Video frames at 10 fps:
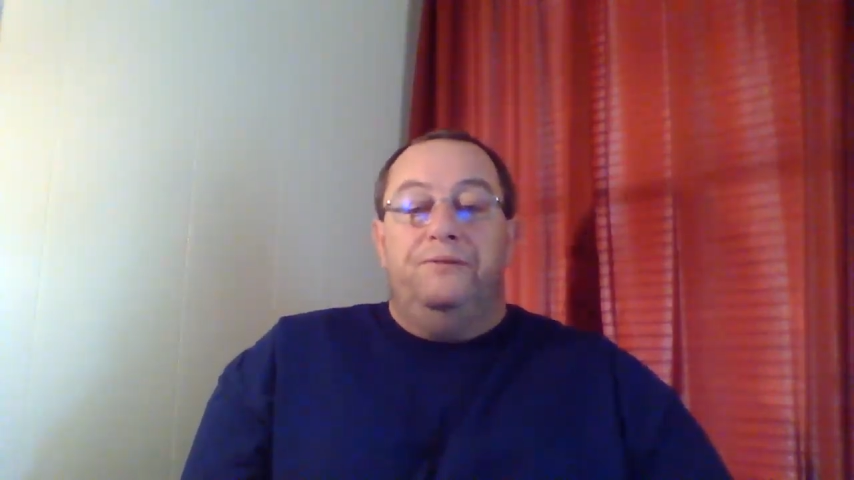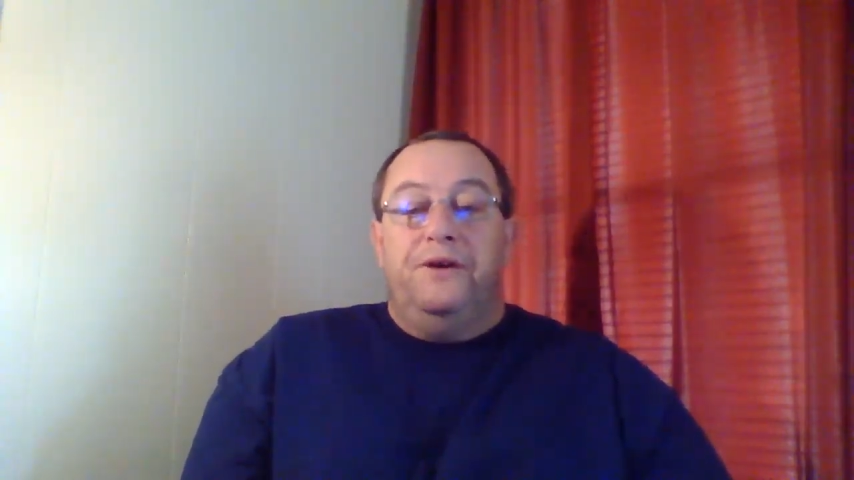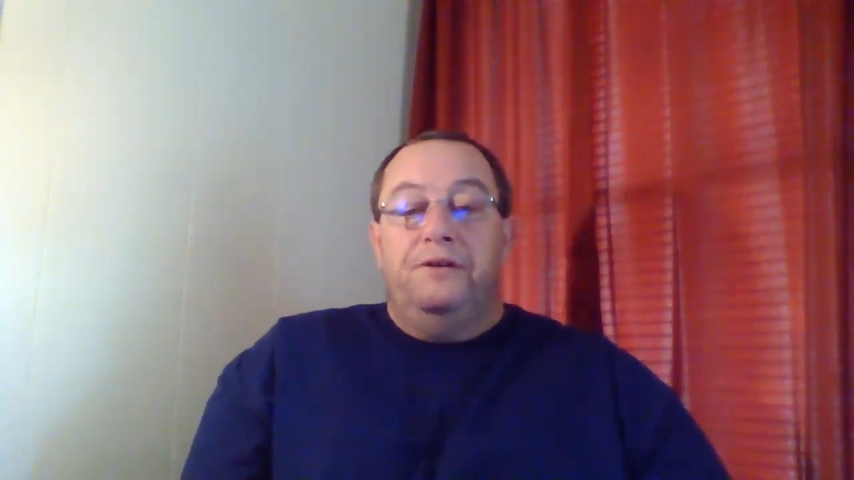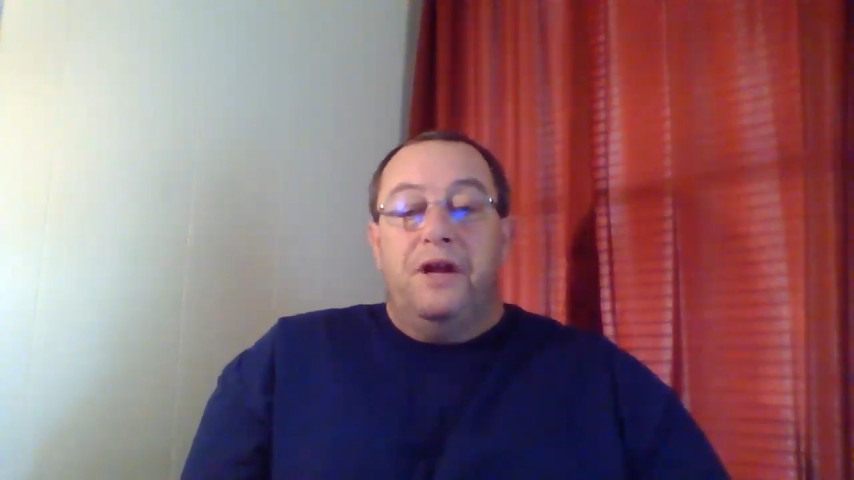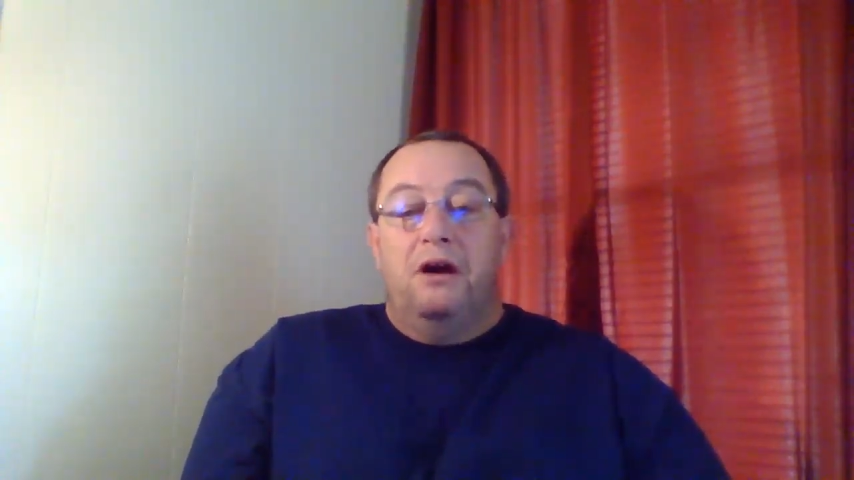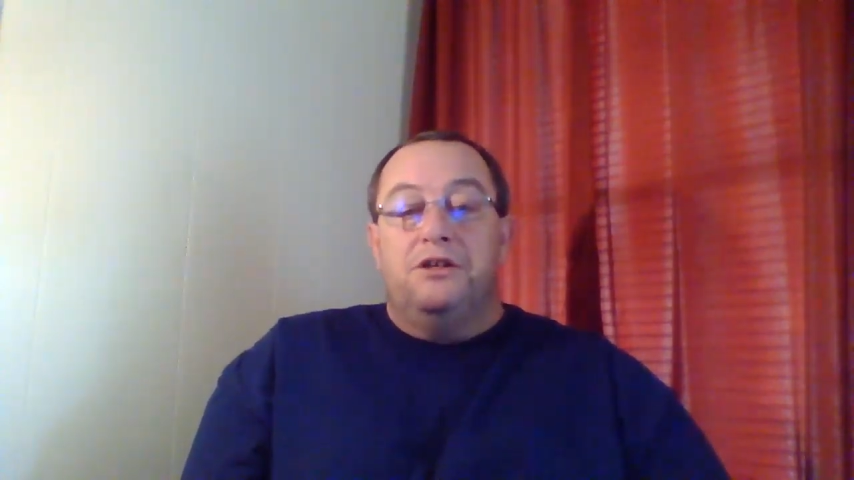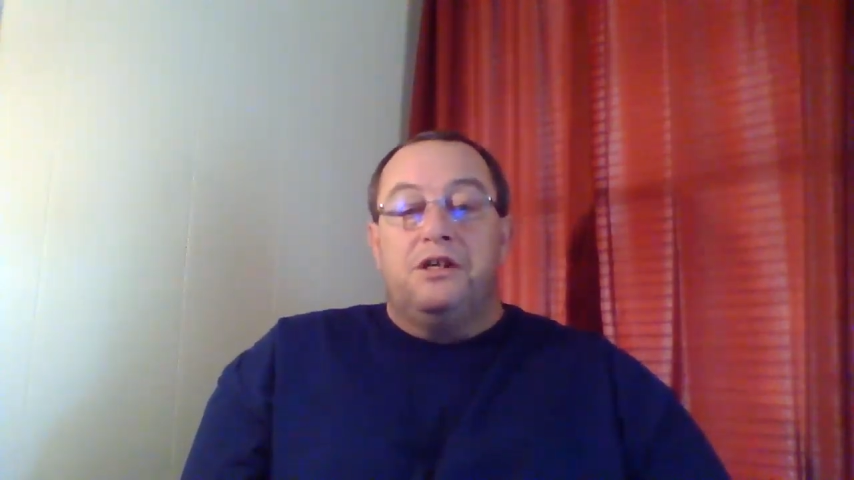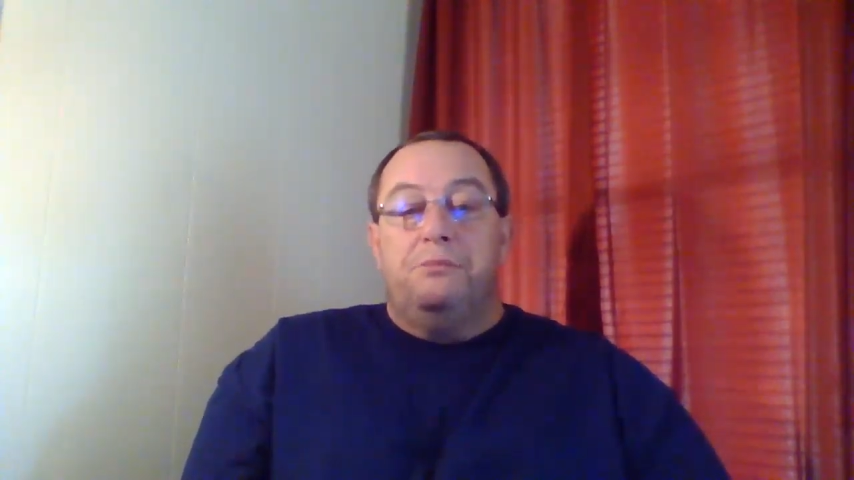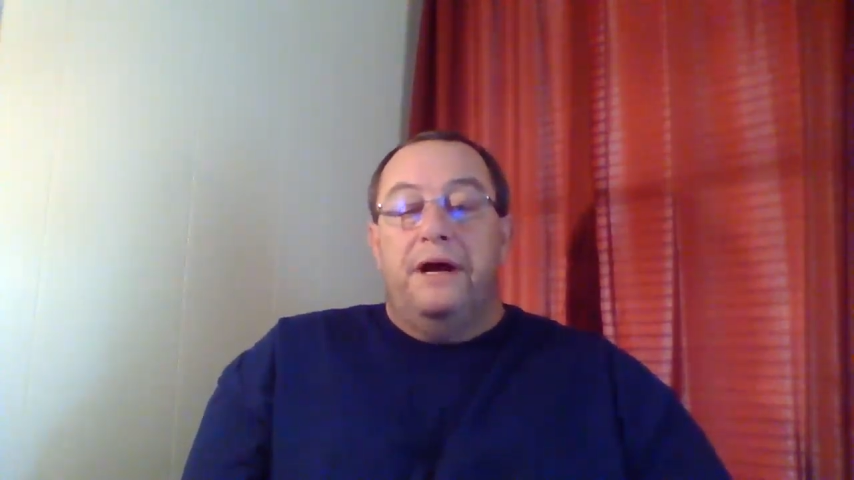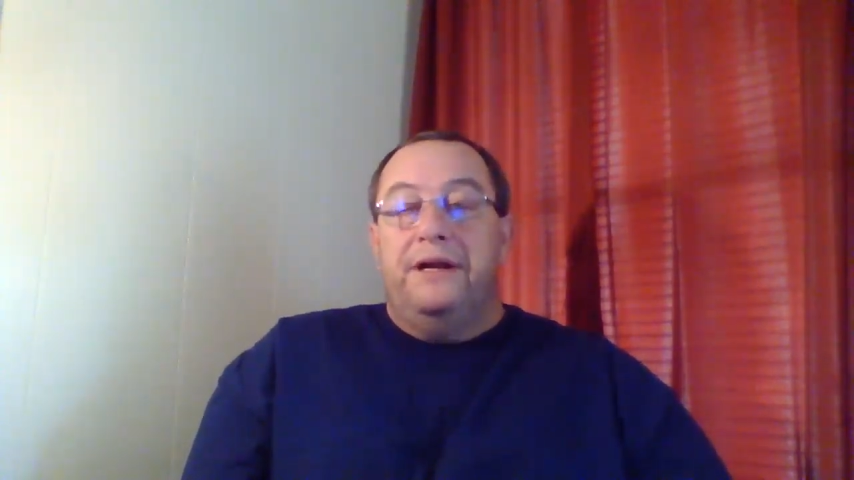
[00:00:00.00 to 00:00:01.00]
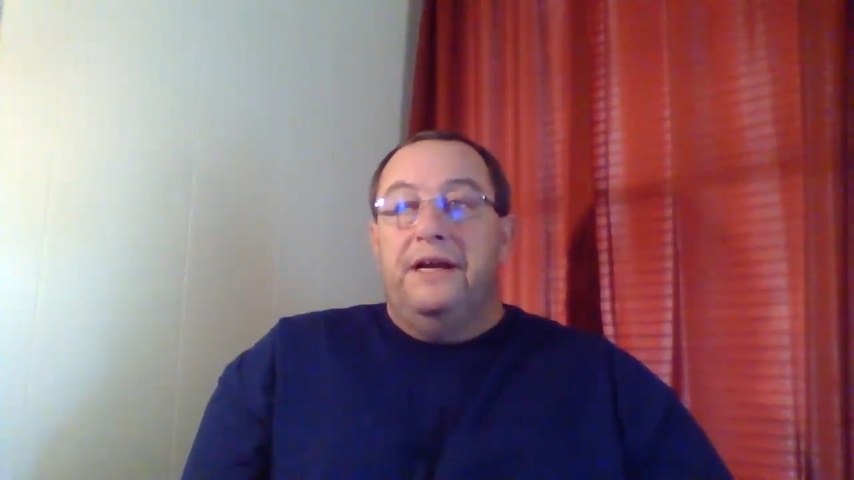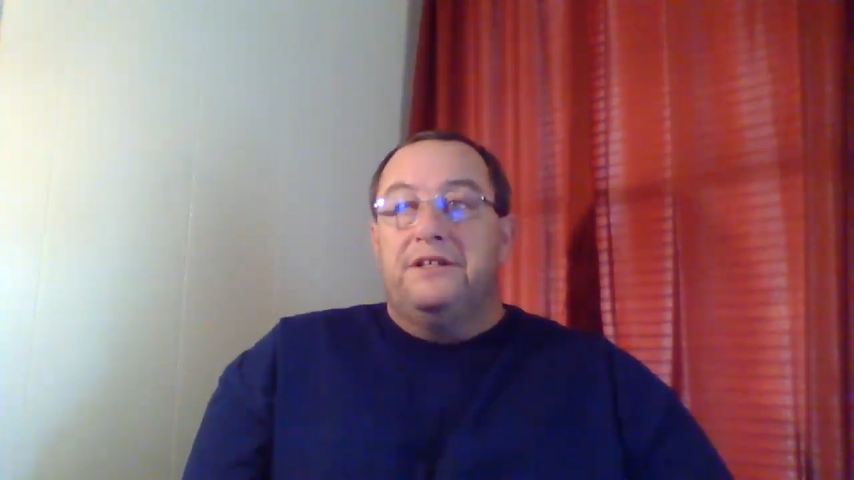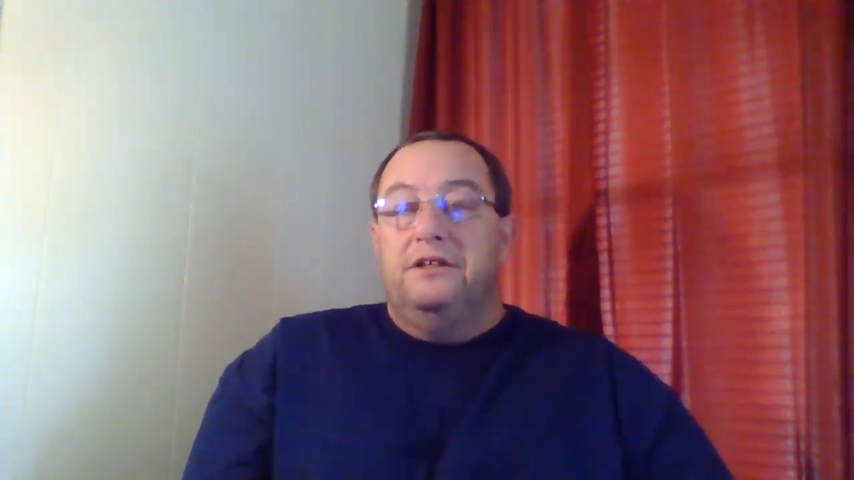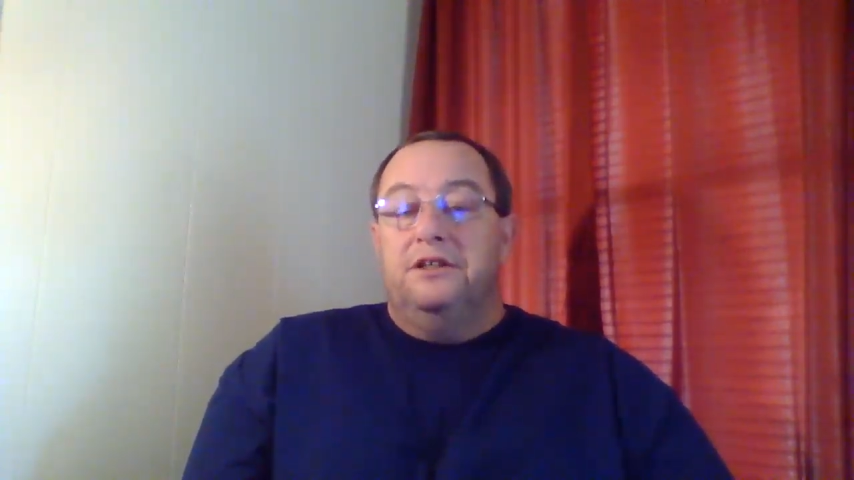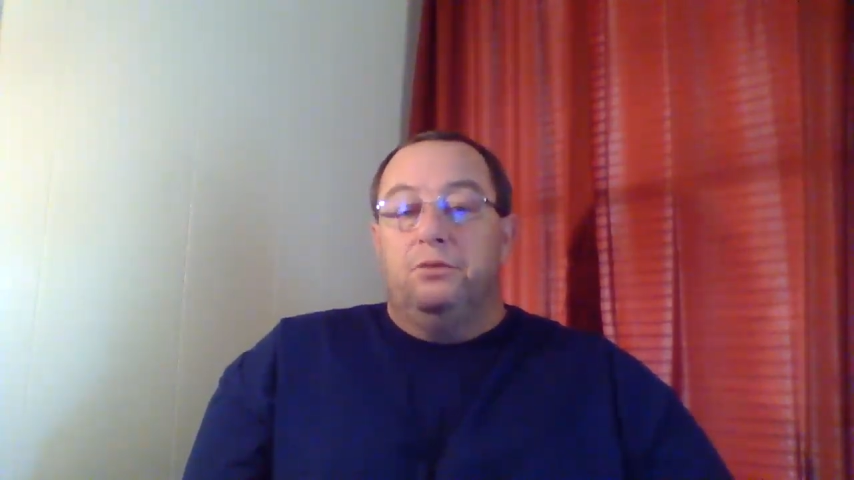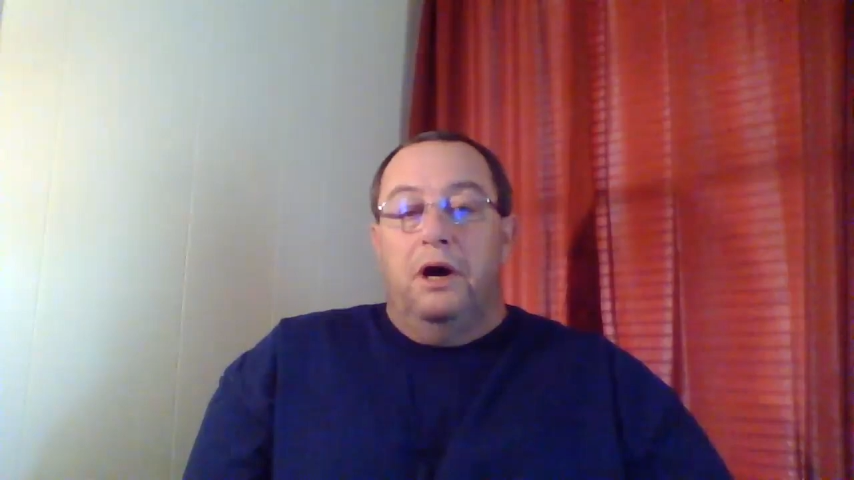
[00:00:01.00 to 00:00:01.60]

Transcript: if you know somebody needs to lose